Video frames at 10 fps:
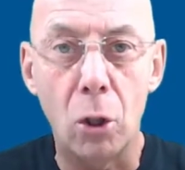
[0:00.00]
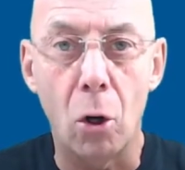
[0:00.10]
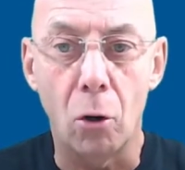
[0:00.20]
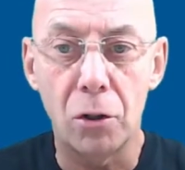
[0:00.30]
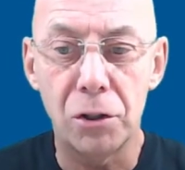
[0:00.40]

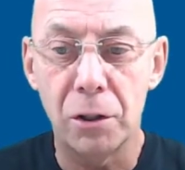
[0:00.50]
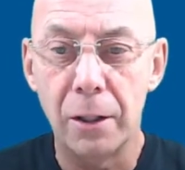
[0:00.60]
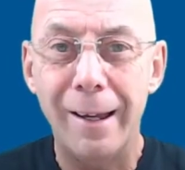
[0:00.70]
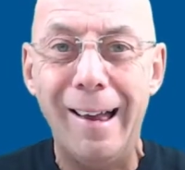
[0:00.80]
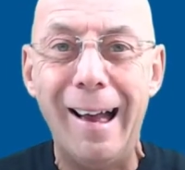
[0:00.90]
Gox,
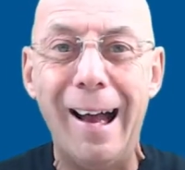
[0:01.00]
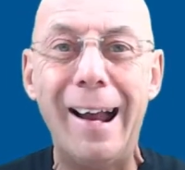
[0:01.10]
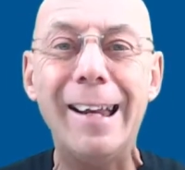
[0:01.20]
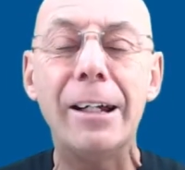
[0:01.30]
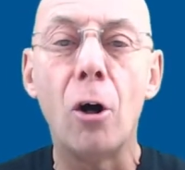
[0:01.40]

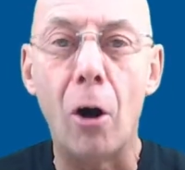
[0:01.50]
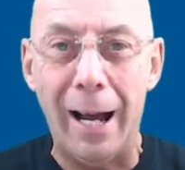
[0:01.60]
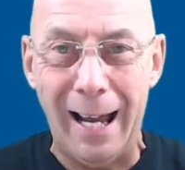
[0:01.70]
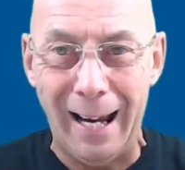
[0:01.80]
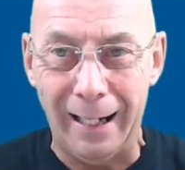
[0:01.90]
and it got
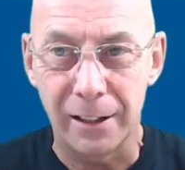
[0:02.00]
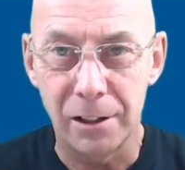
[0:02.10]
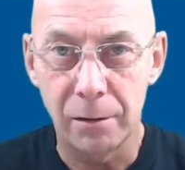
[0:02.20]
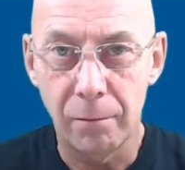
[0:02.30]
hacked.